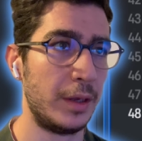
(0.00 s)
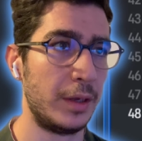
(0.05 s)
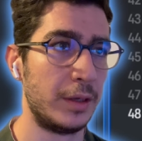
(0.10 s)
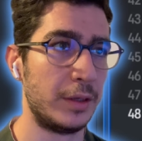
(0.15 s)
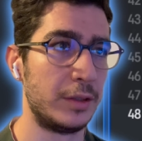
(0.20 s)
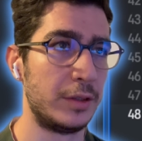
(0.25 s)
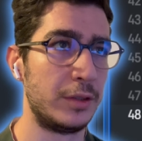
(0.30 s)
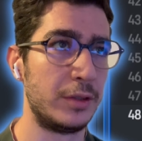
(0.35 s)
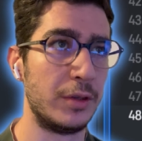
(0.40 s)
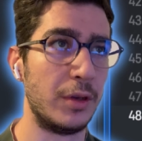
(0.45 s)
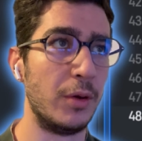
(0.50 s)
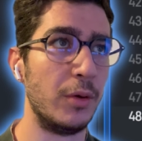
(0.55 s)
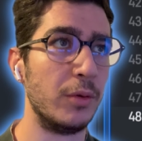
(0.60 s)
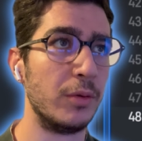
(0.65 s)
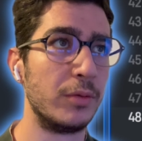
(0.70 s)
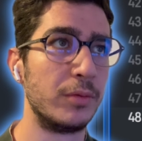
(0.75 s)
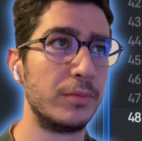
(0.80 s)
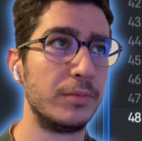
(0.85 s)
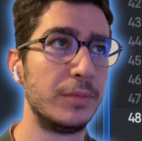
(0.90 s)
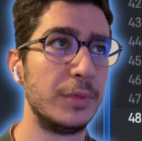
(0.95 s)
so
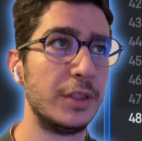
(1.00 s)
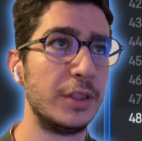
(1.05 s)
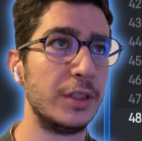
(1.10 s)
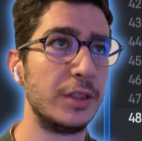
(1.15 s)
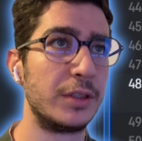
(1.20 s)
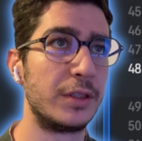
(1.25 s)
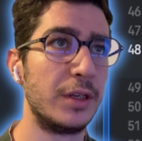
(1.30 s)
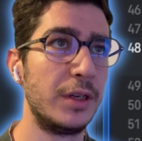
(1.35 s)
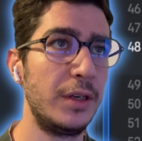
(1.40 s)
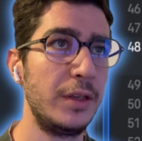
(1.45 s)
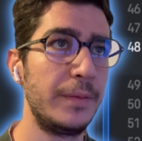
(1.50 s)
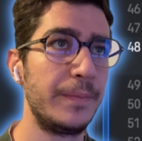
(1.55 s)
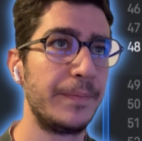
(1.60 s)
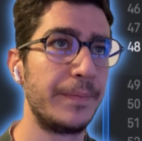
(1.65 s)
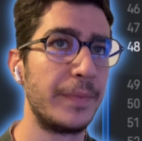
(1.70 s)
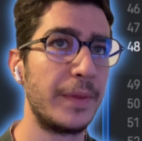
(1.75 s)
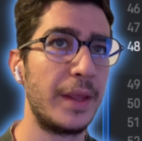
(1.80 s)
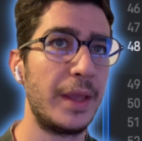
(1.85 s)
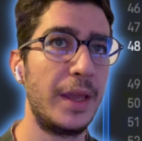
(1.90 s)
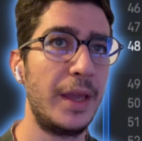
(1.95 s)
this is good.
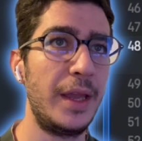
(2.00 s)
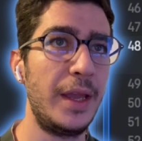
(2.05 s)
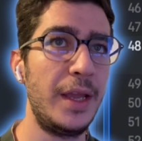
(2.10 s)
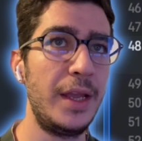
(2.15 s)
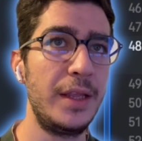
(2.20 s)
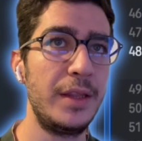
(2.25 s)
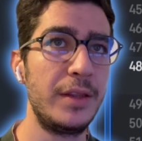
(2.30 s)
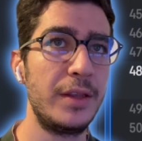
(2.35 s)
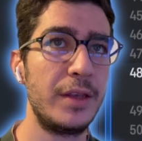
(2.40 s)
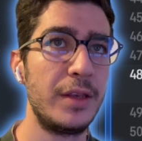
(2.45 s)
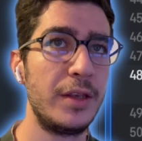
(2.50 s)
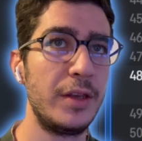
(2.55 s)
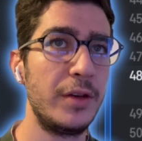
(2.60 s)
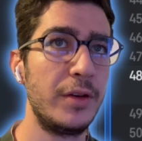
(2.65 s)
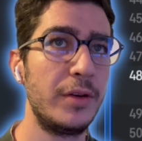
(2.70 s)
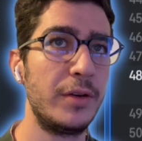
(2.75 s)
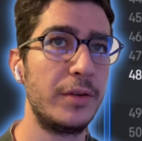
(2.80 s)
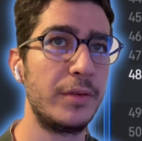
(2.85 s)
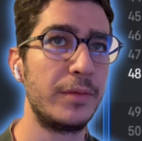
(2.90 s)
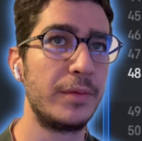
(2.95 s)
And
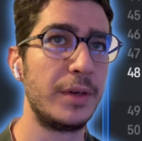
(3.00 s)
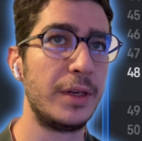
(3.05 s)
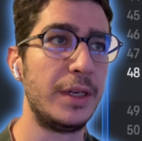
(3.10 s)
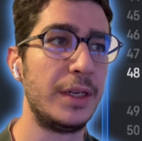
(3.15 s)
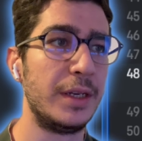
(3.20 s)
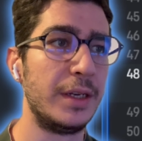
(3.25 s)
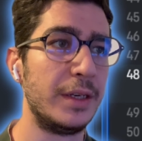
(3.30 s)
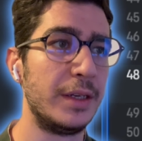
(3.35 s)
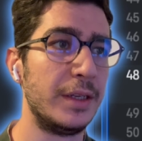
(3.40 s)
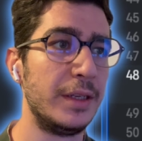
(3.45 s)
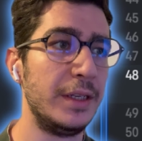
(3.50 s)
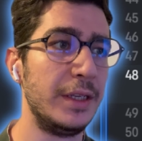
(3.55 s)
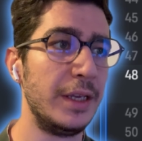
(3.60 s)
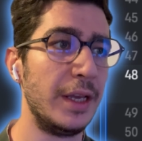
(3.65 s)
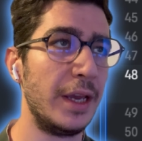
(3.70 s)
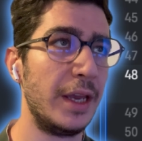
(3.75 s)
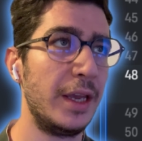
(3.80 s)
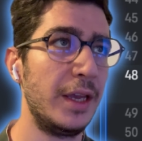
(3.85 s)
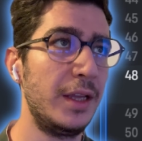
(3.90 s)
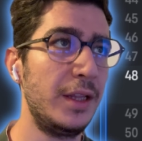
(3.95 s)
here in the
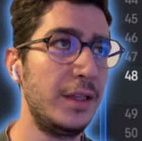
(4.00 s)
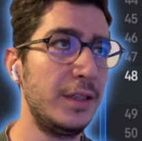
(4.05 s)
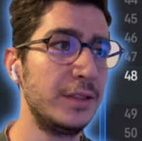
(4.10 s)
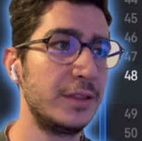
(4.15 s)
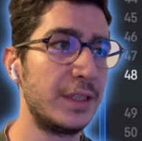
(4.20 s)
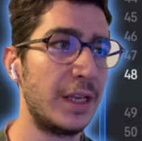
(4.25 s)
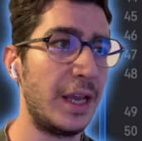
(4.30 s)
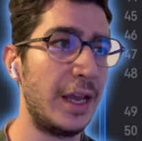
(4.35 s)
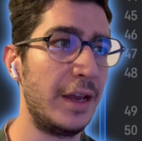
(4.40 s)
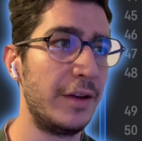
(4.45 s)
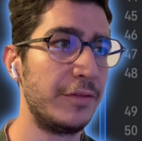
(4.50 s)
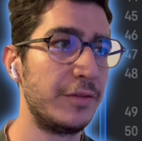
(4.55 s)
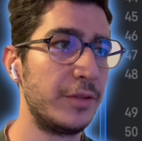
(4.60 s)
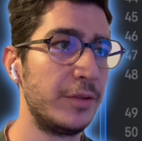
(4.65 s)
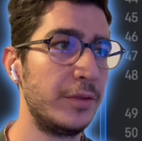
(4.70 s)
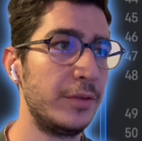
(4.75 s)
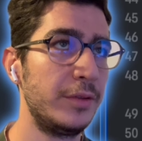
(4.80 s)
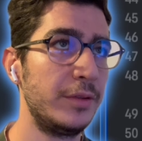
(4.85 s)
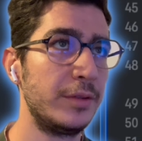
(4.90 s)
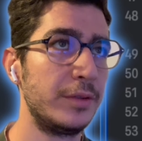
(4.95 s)
else
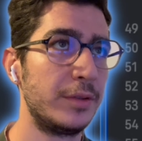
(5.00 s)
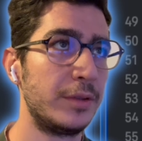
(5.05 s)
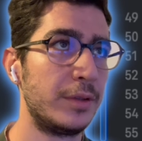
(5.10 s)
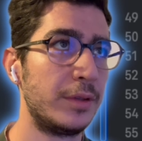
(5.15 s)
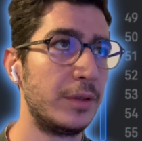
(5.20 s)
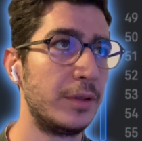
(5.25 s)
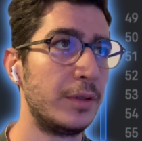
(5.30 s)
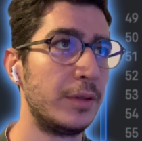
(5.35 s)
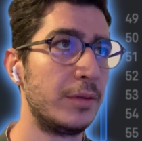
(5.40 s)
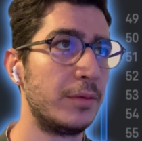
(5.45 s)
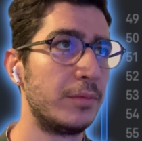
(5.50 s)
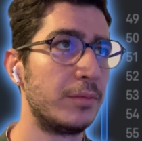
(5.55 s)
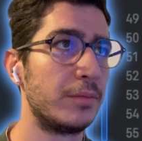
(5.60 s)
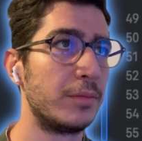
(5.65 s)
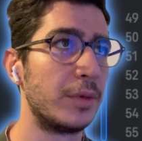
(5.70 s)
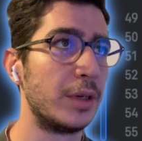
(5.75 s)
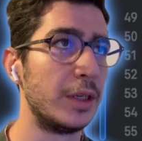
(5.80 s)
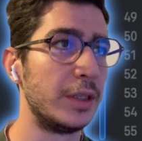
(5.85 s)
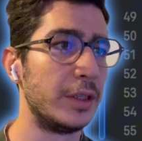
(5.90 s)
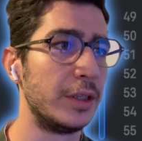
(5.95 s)
after,
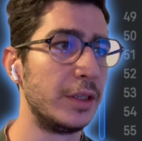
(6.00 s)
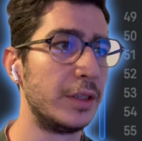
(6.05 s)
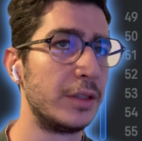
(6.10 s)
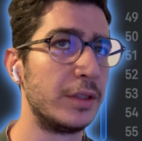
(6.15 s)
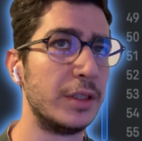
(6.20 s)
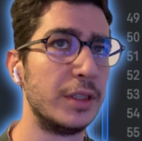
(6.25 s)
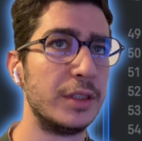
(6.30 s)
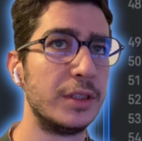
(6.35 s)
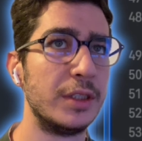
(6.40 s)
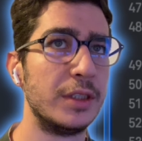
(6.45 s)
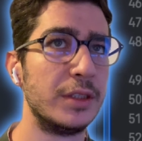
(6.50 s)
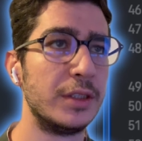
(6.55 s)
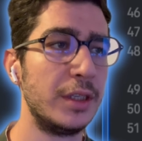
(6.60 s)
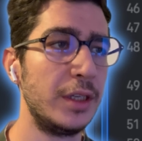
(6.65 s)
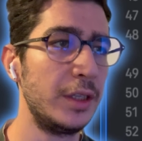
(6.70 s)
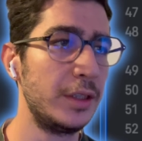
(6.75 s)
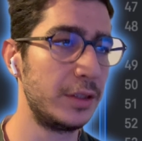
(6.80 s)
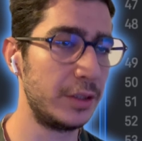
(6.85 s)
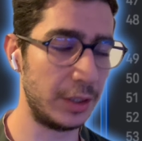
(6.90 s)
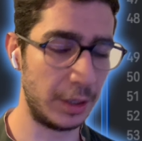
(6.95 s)
I think this is
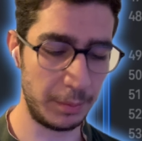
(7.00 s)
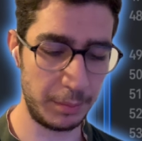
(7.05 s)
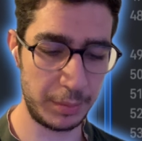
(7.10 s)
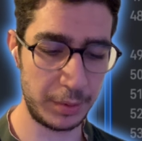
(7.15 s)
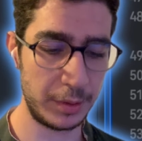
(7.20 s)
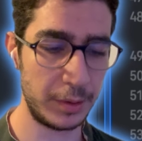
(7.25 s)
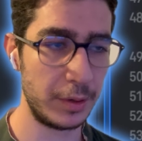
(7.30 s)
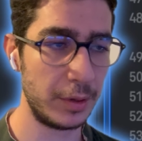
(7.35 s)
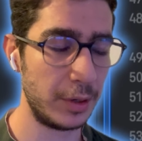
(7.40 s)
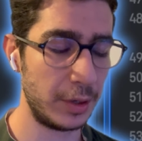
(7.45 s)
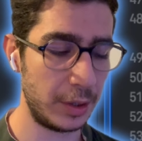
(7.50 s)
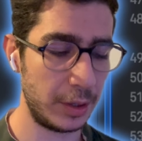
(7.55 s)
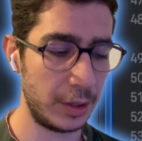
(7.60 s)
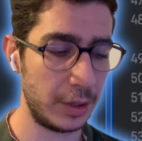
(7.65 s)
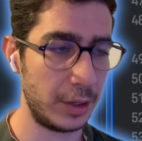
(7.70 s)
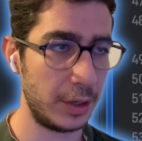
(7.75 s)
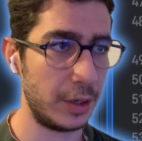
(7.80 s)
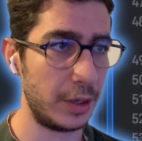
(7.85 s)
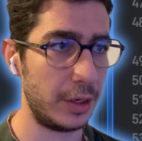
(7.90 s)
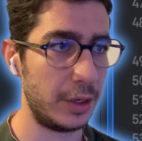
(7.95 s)
it. Yep.
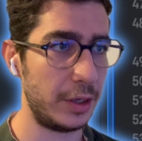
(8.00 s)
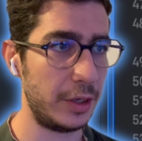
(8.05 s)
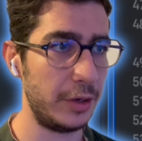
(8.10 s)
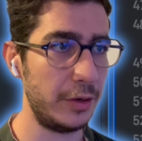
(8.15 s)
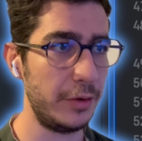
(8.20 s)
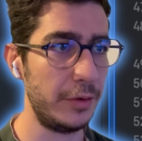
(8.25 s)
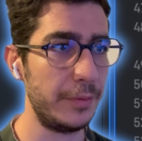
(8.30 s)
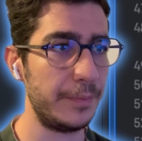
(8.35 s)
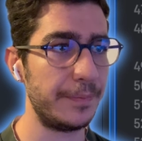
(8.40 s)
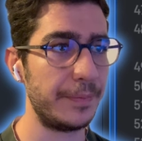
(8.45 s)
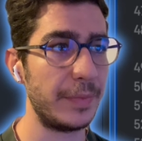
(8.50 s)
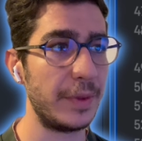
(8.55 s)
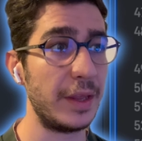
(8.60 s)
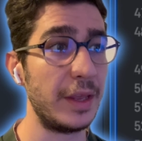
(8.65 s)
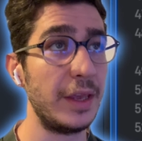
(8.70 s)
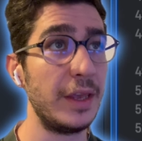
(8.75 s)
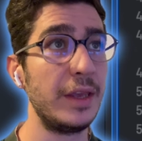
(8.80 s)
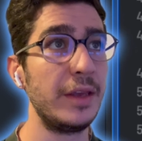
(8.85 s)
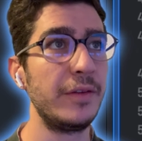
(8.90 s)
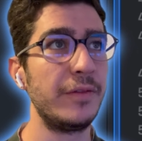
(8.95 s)
Here,
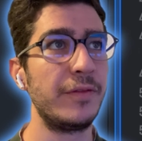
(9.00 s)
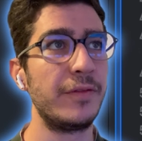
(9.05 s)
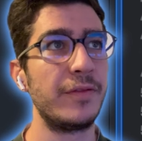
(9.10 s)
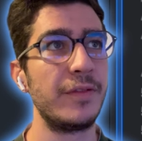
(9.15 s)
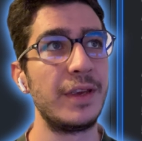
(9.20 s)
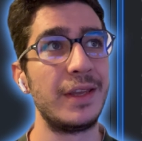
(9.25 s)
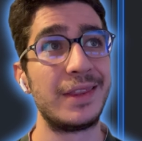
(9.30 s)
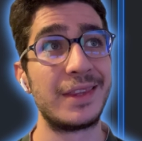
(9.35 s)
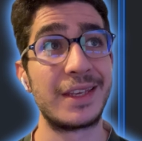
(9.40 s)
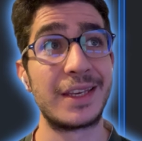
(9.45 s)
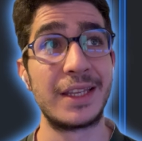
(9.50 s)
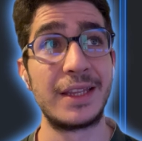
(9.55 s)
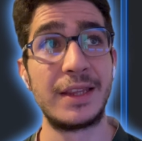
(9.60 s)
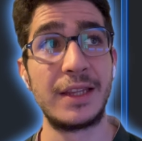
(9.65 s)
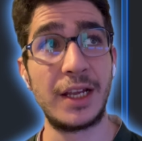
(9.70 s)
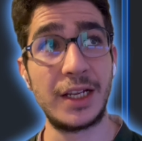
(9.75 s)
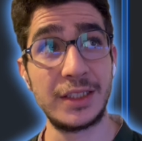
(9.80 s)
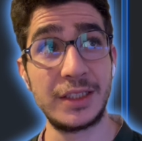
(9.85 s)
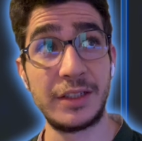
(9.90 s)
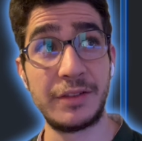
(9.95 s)
if it
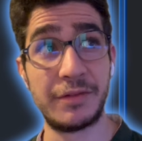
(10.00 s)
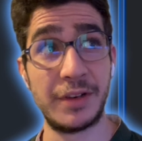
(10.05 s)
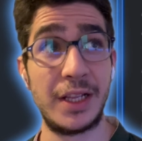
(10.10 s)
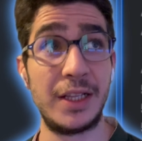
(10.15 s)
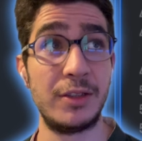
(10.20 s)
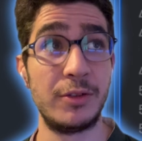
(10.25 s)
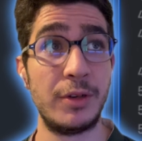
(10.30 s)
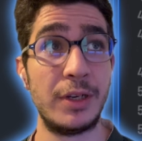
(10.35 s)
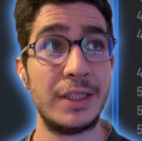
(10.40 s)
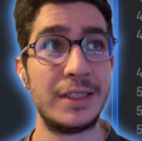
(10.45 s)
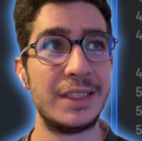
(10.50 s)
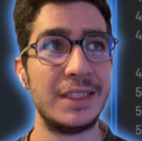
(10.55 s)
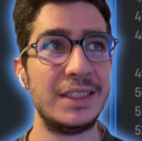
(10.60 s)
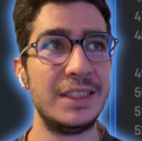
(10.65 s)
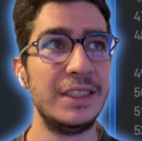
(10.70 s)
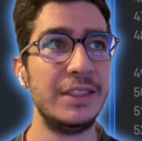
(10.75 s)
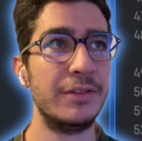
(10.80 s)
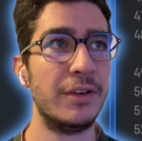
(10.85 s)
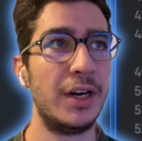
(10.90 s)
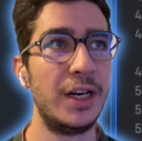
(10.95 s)
cannot evaluate the
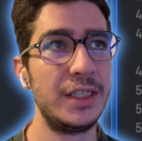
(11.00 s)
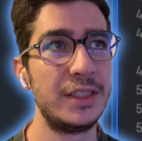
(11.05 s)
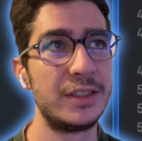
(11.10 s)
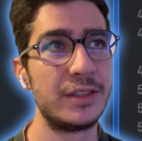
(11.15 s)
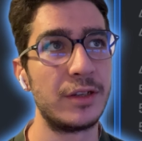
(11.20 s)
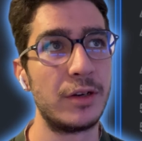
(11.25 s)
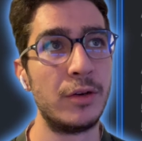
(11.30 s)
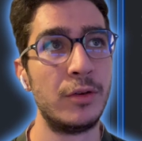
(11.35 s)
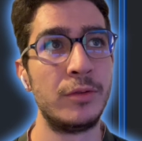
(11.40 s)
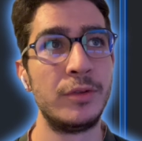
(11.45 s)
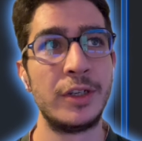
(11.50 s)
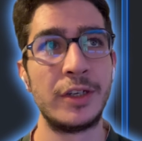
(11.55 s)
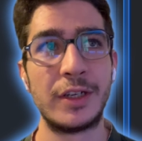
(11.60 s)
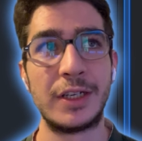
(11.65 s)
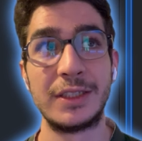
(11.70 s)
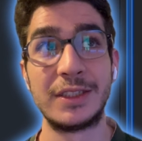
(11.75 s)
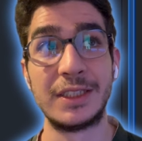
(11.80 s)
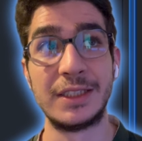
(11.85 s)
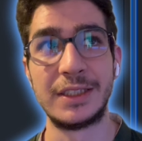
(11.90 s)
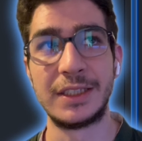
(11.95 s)
device owner
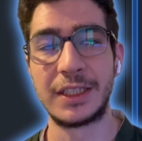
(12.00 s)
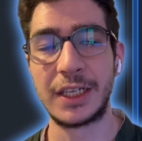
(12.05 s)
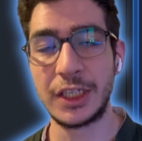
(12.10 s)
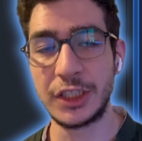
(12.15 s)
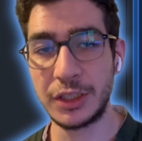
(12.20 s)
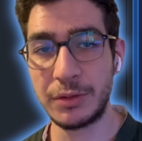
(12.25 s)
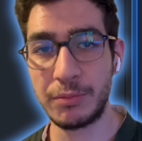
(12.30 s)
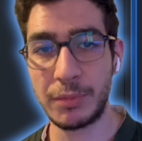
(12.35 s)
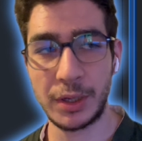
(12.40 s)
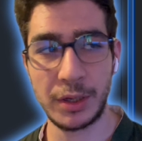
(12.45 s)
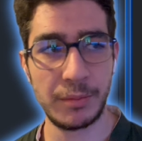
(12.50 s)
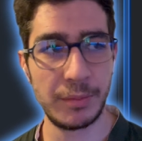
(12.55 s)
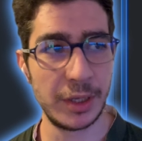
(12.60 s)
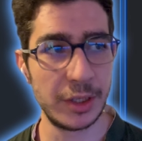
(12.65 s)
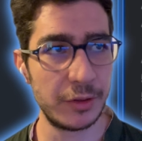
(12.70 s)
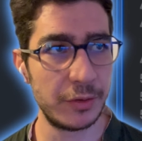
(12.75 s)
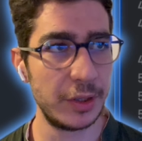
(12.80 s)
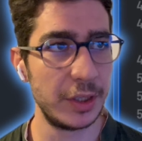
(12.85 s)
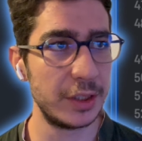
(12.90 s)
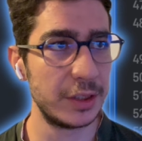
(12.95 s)
authentication
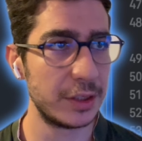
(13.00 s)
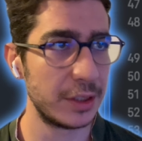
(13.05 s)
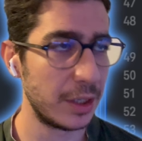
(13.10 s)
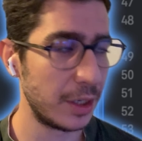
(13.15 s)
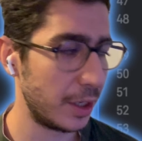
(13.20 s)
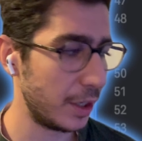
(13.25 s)
biometrics,